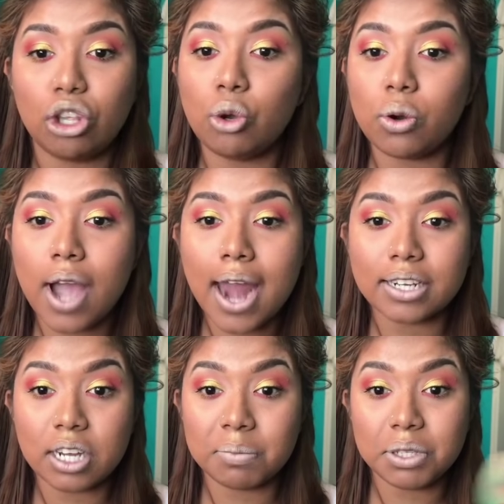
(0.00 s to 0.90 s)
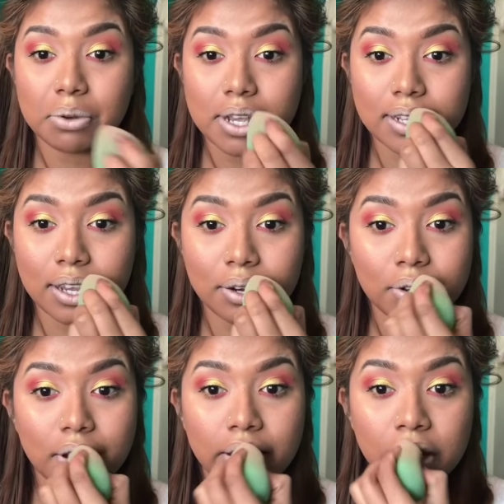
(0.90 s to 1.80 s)
You don't gotta tell me twice, I know
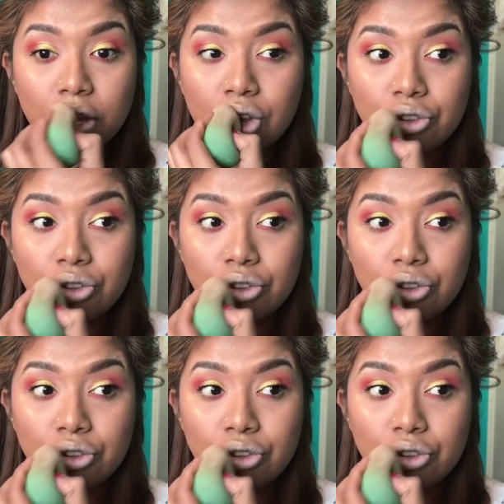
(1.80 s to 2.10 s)
that.